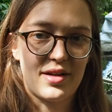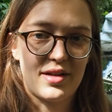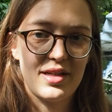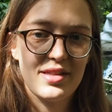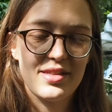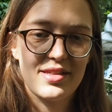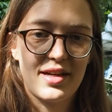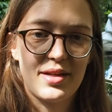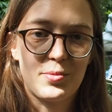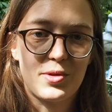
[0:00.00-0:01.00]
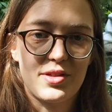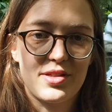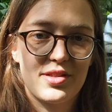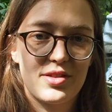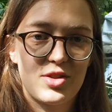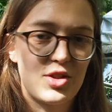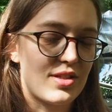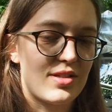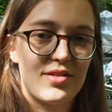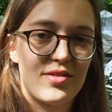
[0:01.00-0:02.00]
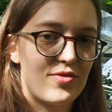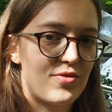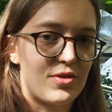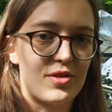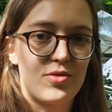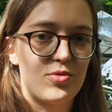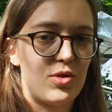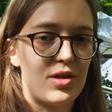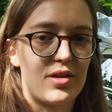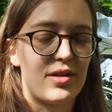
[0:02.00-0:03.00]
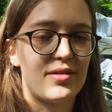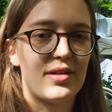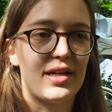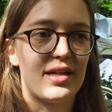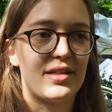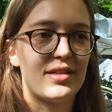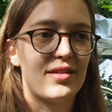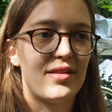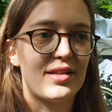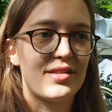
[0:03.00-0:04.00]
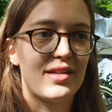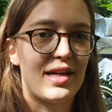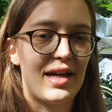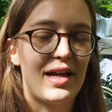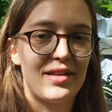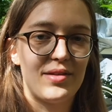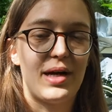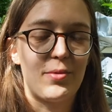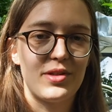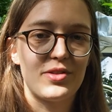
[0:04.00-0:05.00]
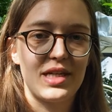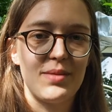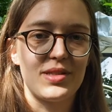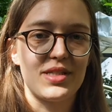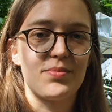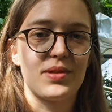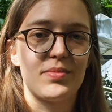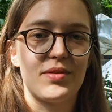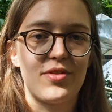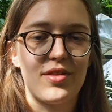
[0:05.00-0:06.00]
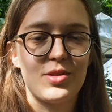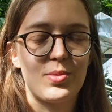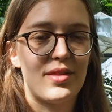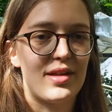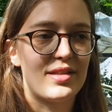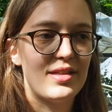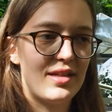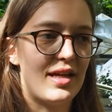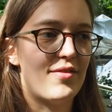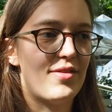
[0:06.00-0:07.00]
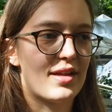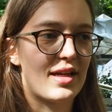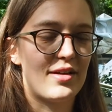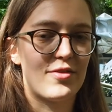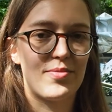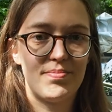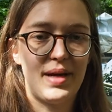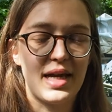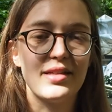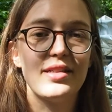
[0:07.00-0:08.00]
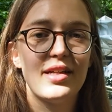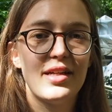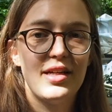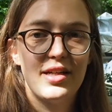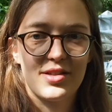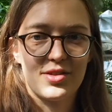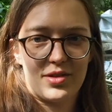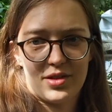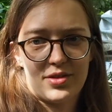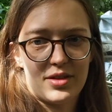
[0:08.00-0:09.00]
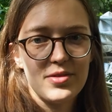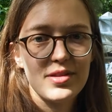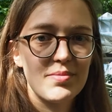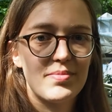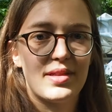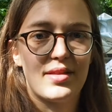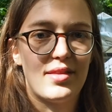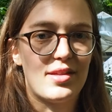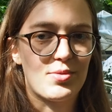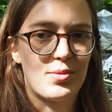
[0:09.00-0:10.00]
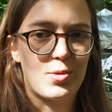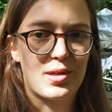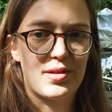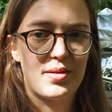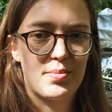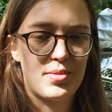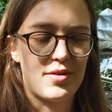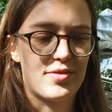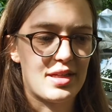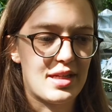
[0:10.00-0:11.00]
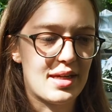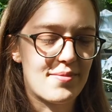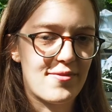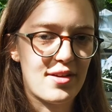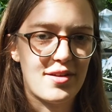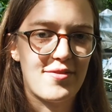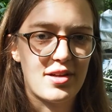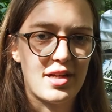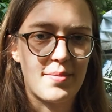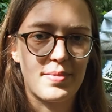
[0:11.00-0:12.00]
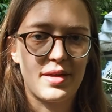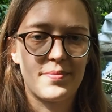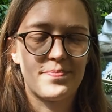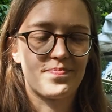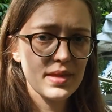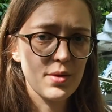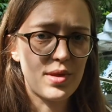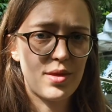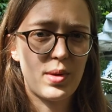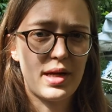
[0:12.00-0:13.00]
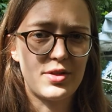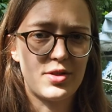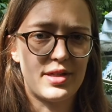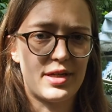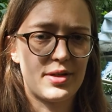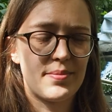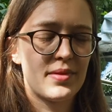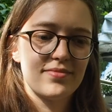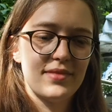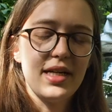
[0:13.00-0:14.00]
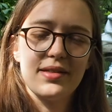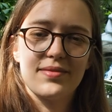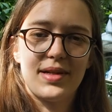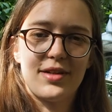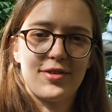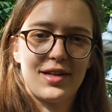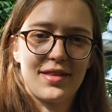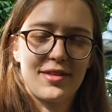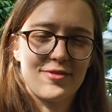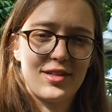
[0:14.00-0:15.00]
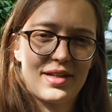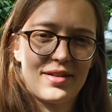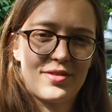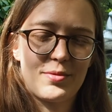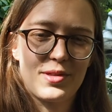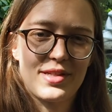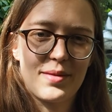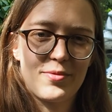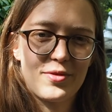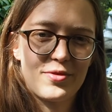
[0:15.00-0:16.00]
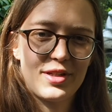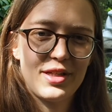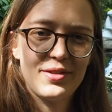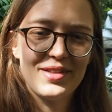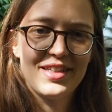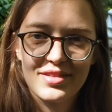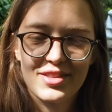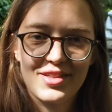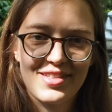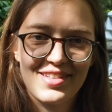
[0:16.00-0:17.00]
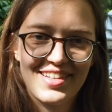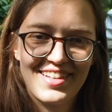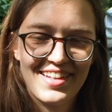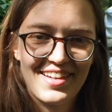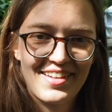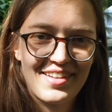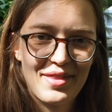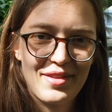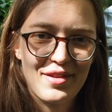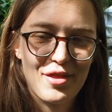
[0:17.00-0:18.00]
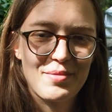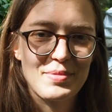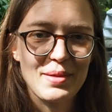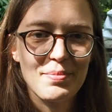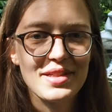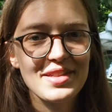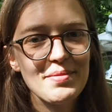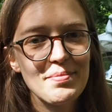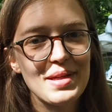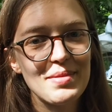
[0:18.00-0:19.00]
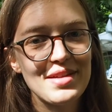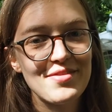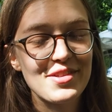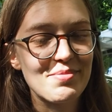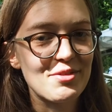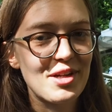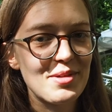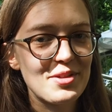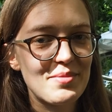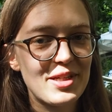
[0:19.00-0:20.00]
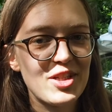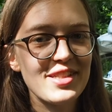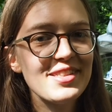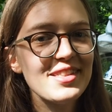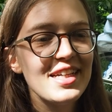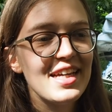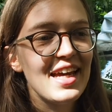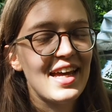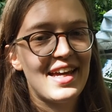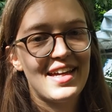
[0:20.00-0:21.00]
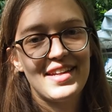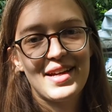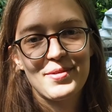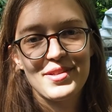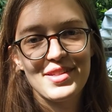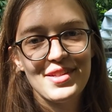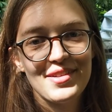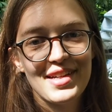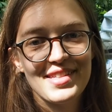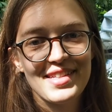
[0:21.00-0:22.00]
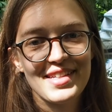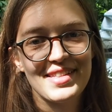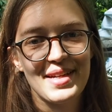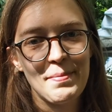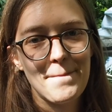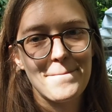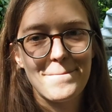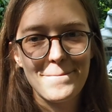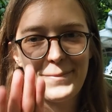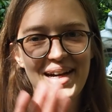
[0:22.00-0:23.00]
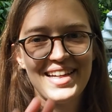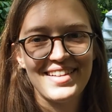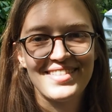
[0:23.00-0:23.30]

inside was just for rolling on, and that's I wanted to keep it simple, but for this one they didn't have that kind of paint, so I couldn't use it, but this one worked perfectly. I'm very, very happy with the way it turned out. Yeah, if you liked this video, if it was helpful for you, consider clicking the thumbs up button, maybe even subscribing to my channel, and I will see you guys next time. Bye!